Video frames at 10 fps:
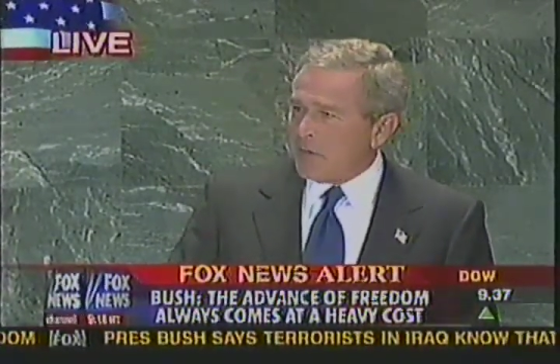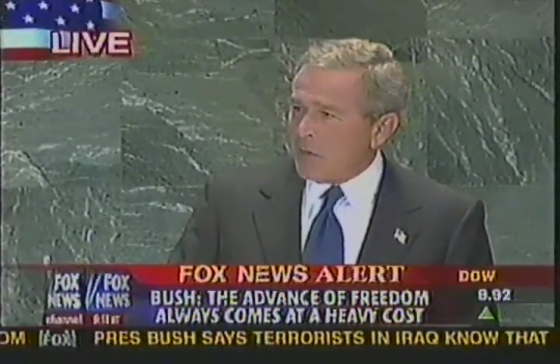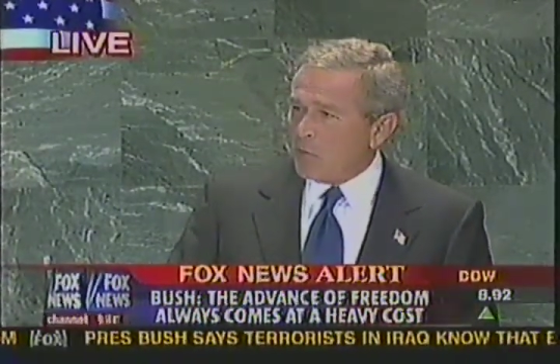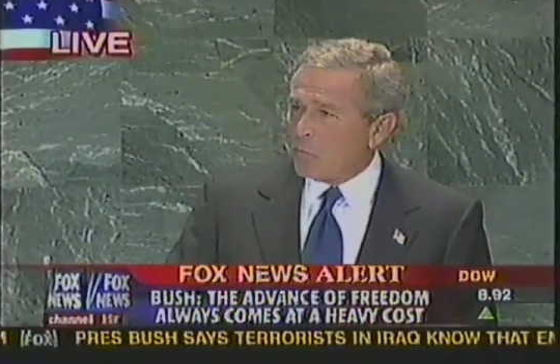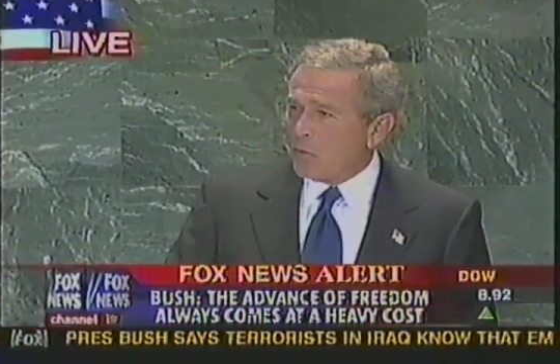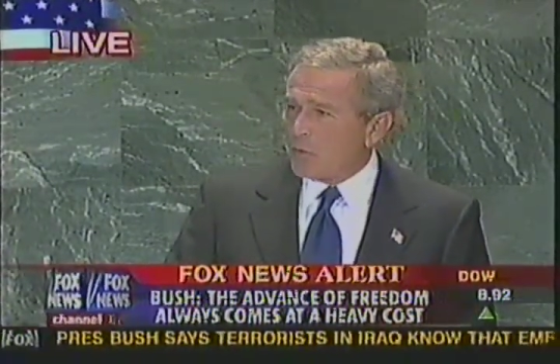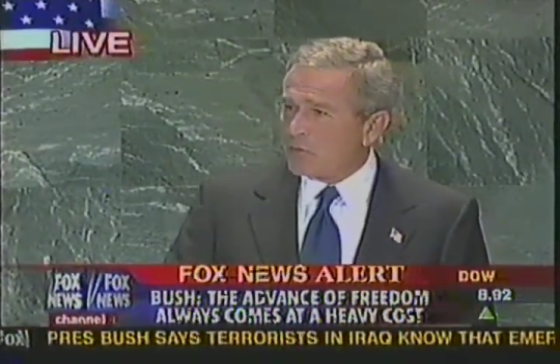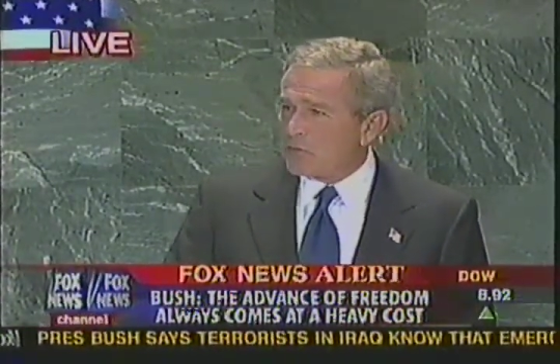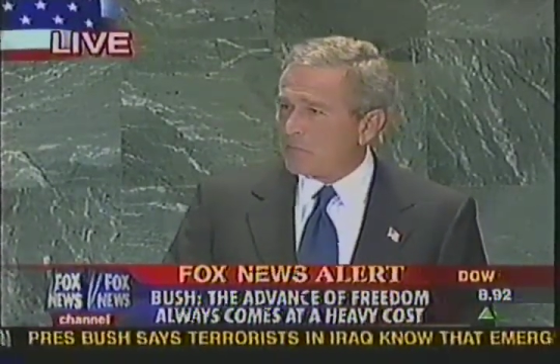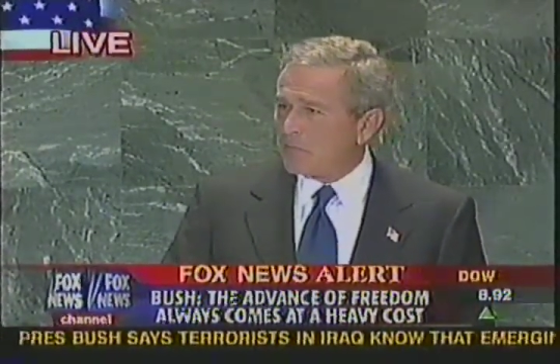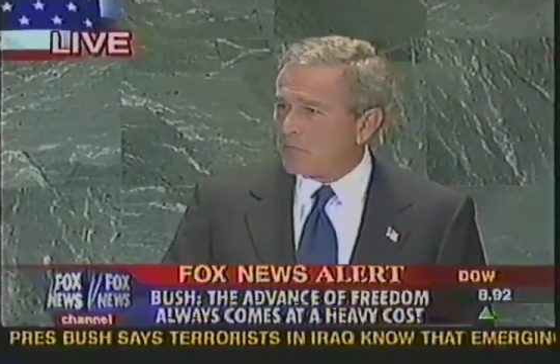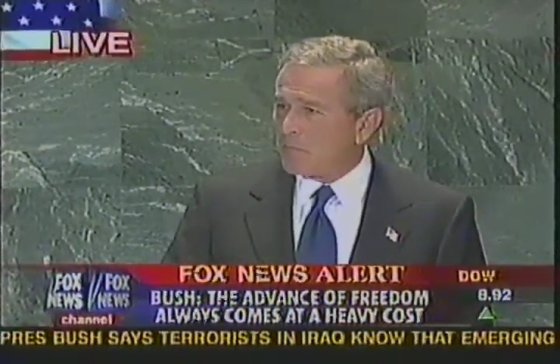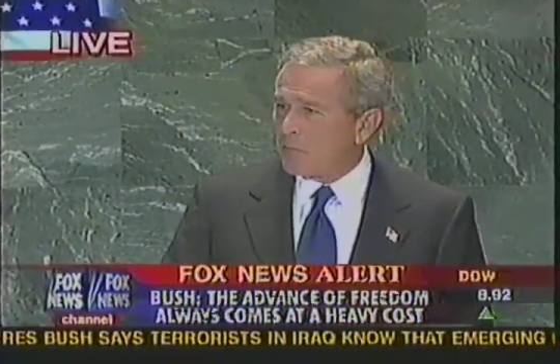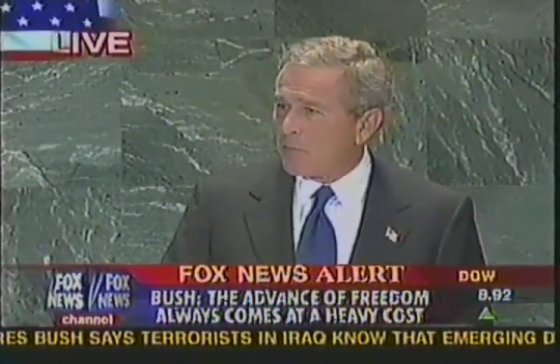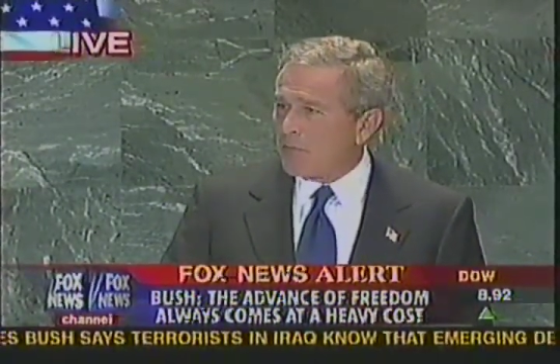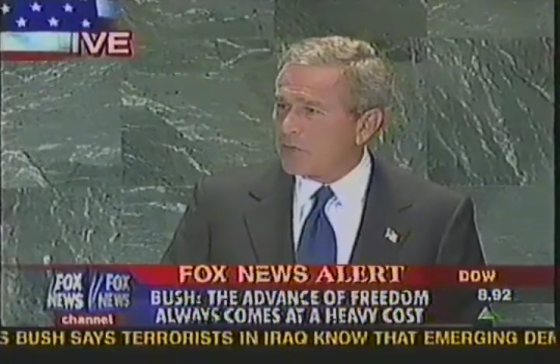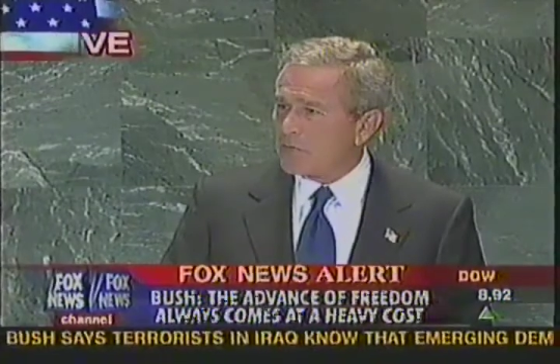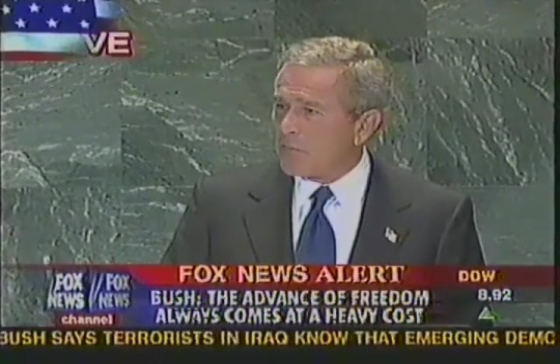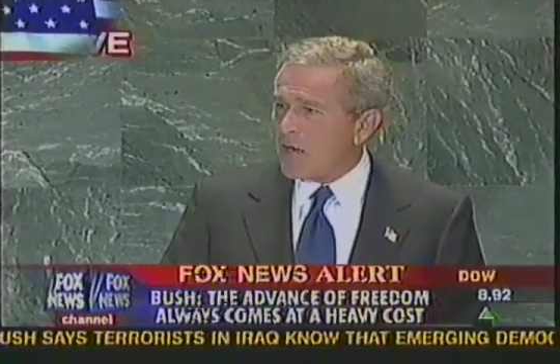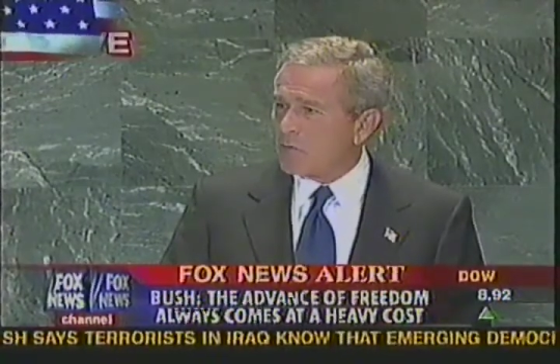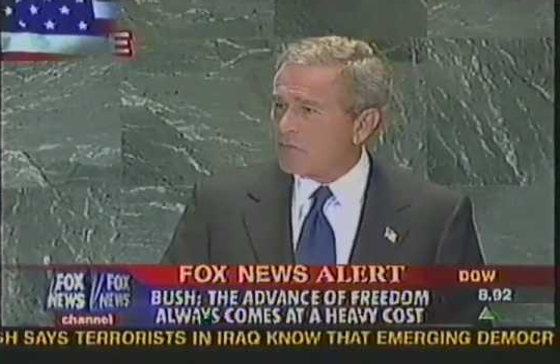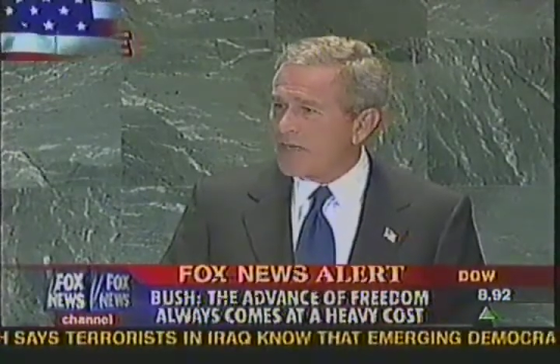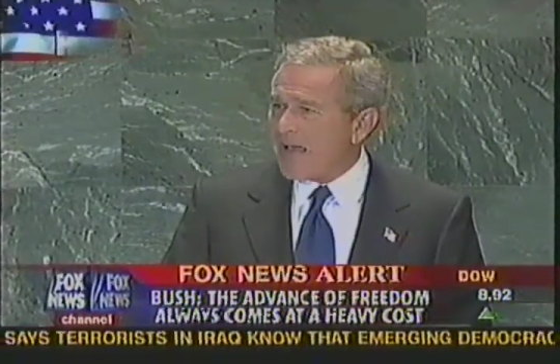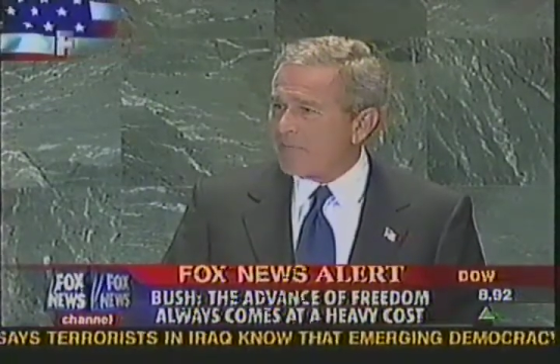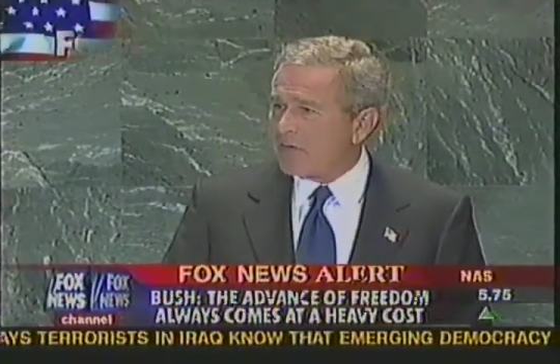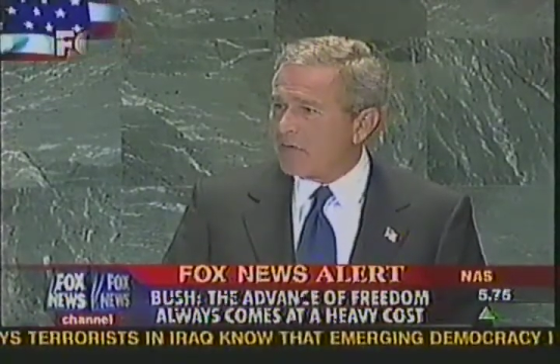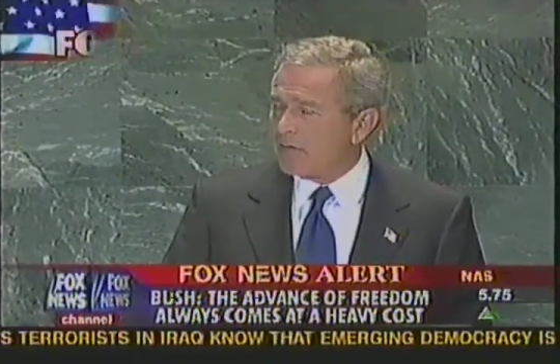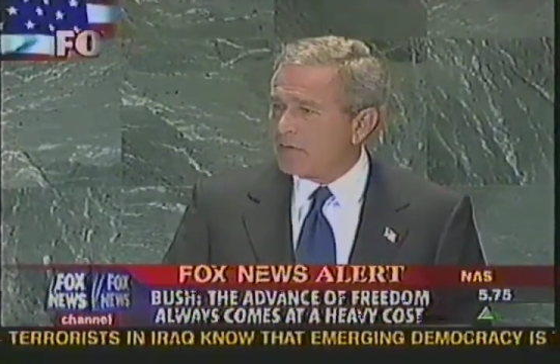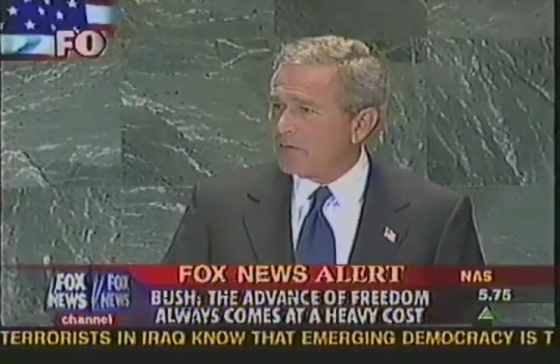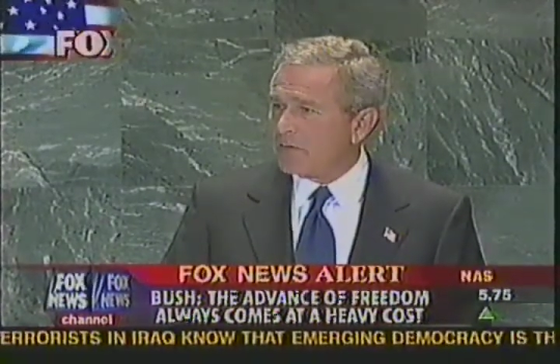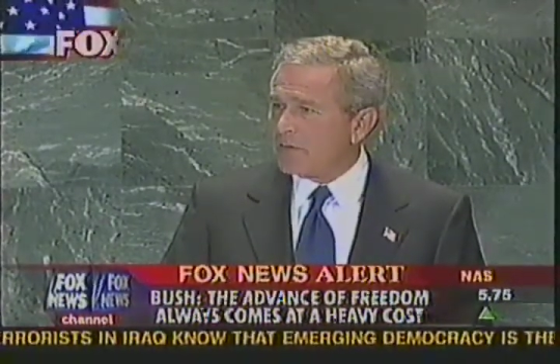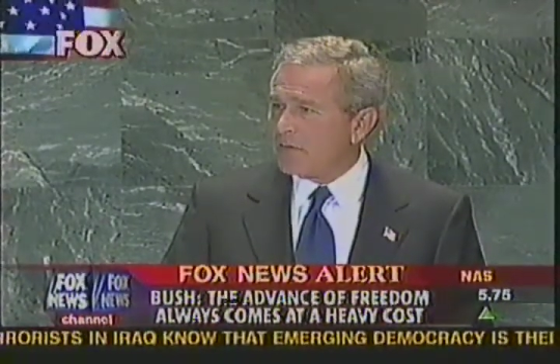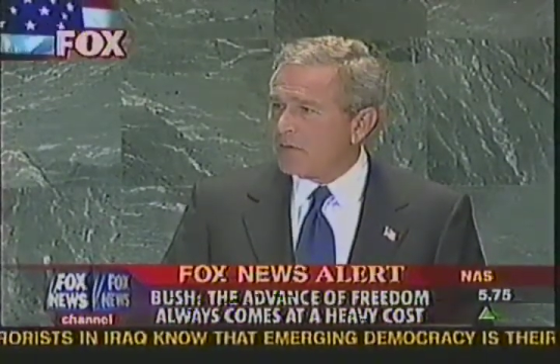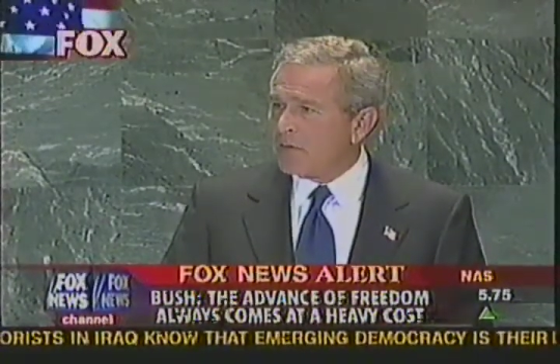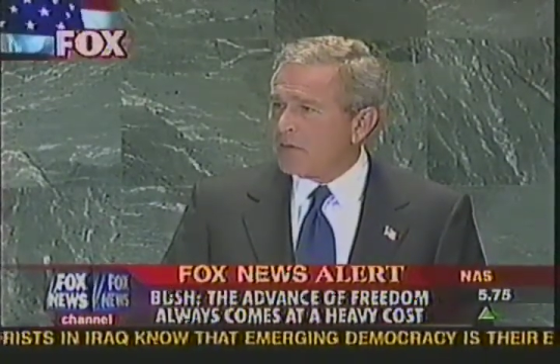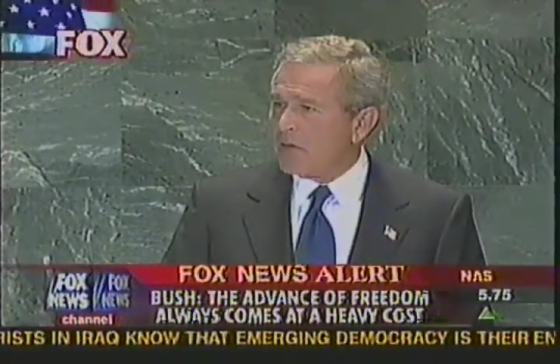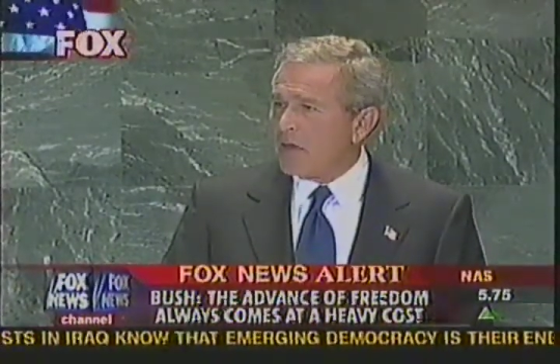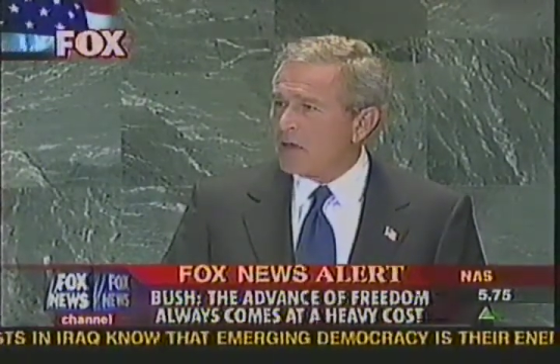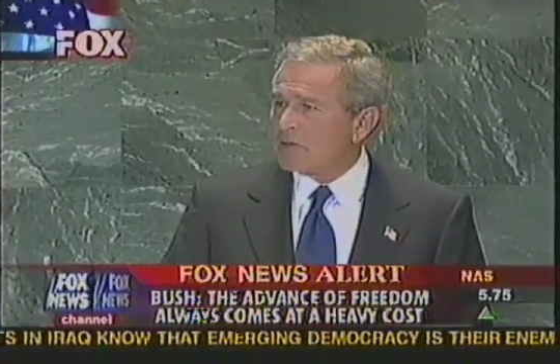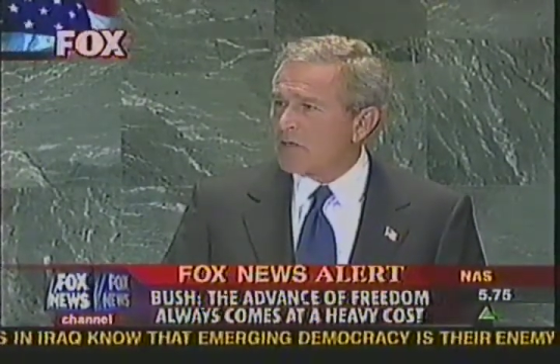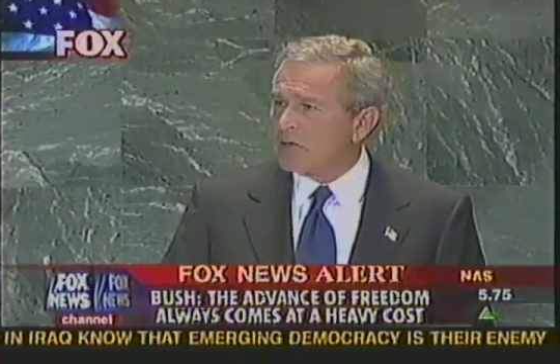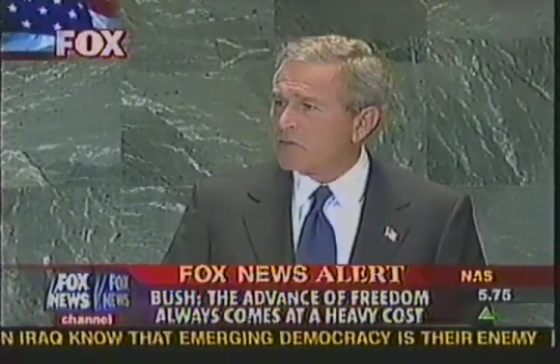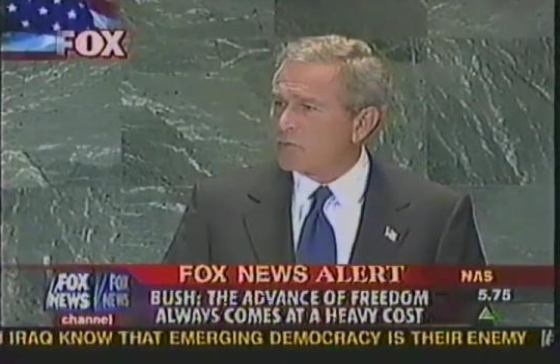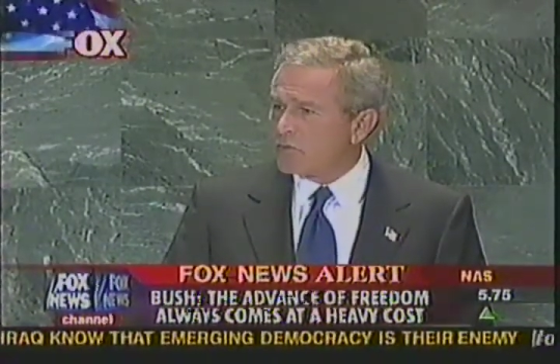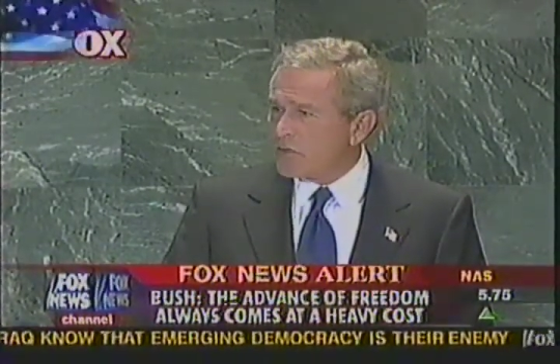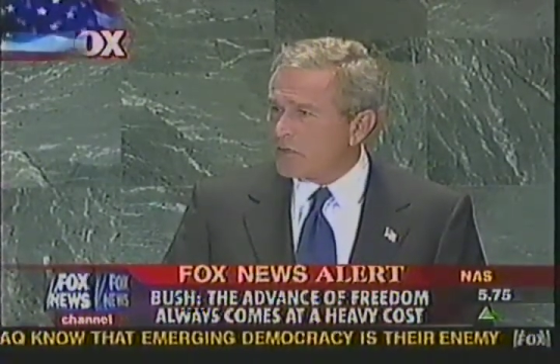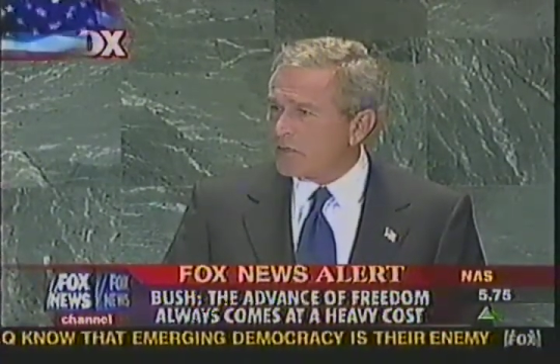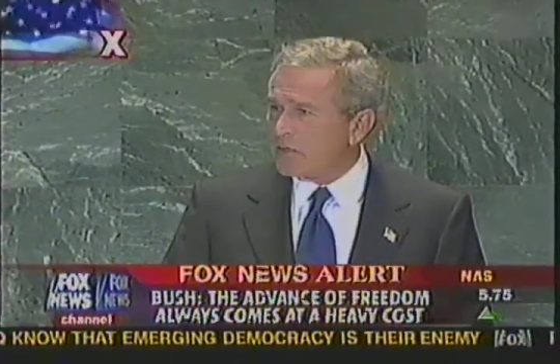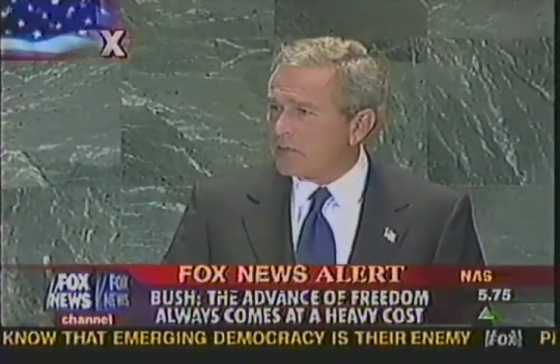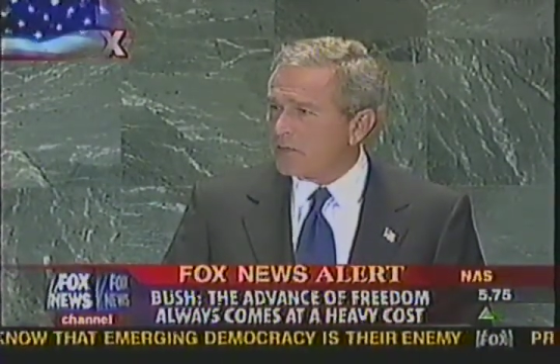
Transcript: In the words of the Burmese democracy advocate, Aung San Suu Kyi,